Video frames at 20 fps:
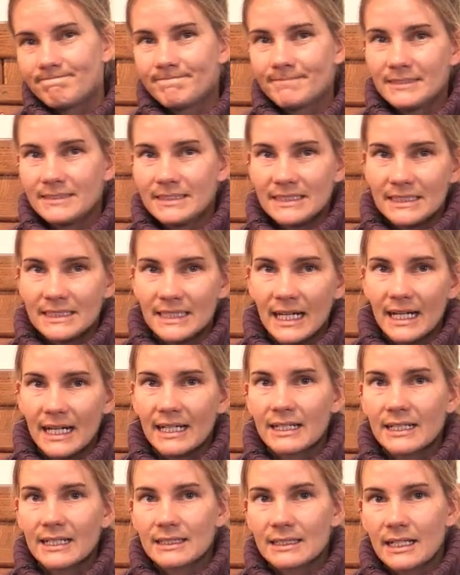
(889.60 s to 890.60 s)
not
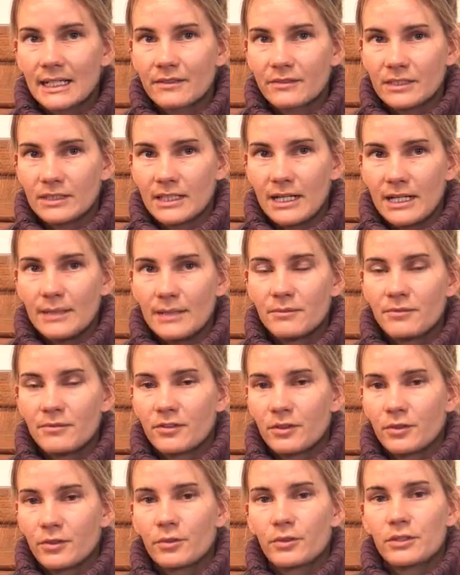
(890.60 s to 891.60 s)
a lot of time for
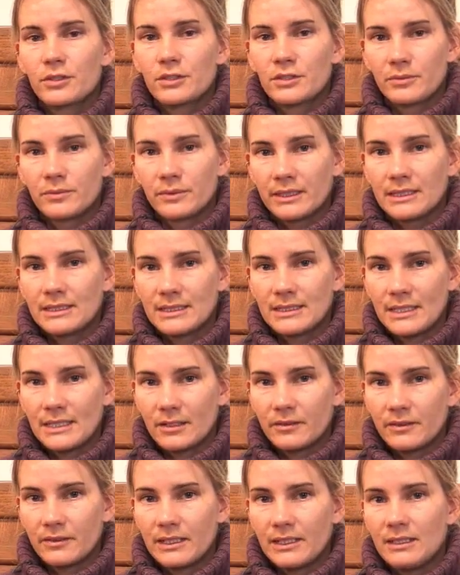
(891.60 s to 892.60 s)
the horse to really
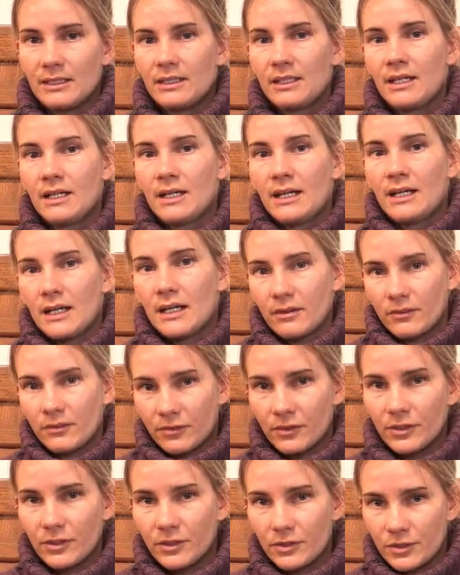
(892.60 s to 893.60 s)
settle in and for
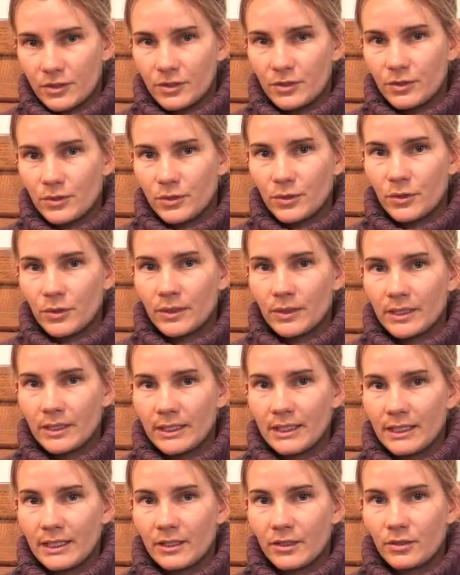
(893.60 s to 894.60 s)
you to
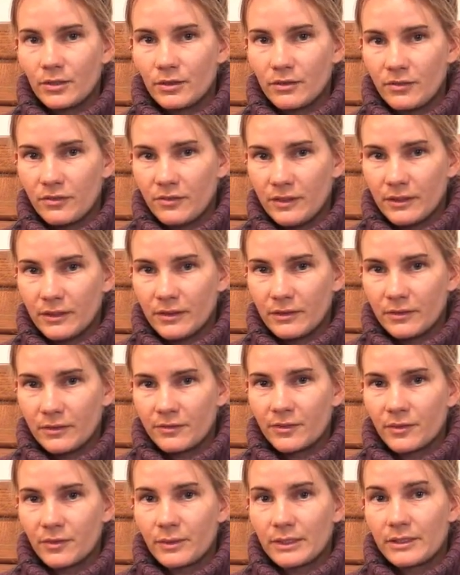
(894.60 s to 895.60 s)
get a good feel
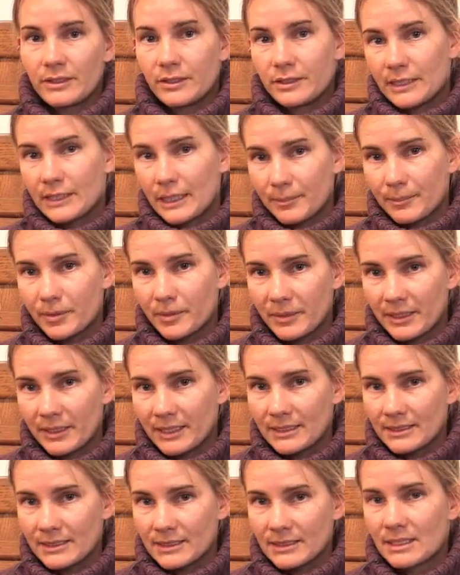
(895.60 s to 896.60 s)
for what their temperament
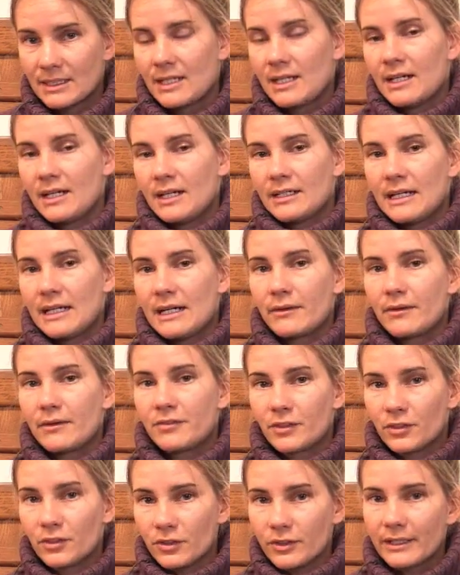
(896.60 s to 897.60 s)
is. Now, if
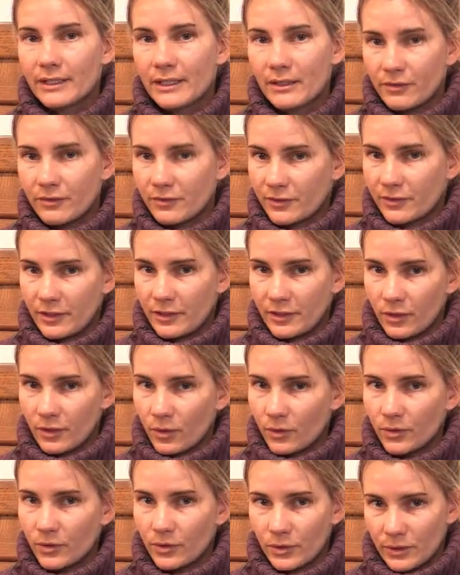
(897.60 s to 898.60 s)
you're looking for an
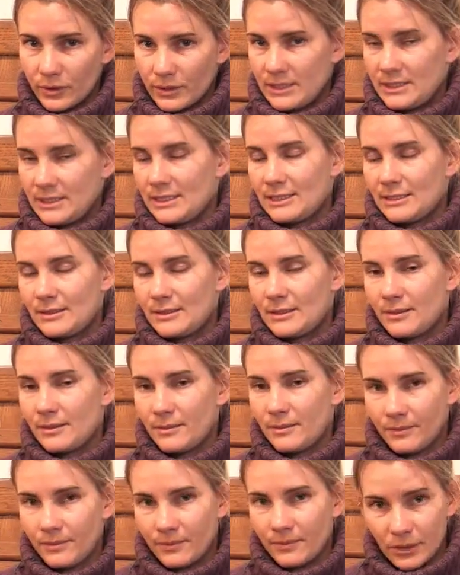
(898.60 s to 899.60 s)
old horse that's,
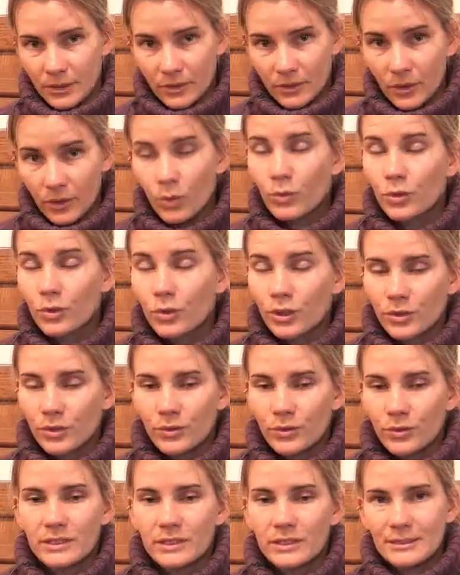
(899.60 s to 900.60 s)
older
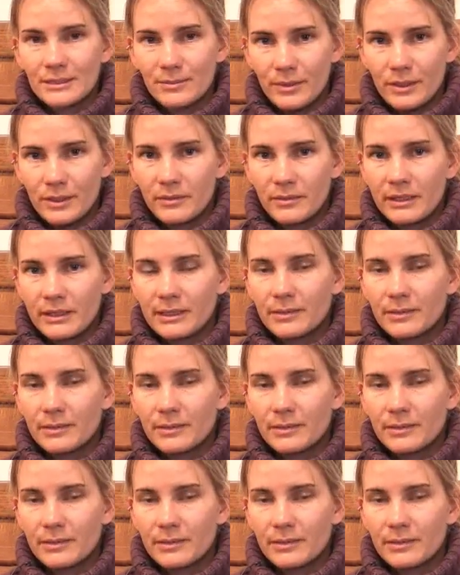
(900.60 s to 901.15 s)
horse that's been around the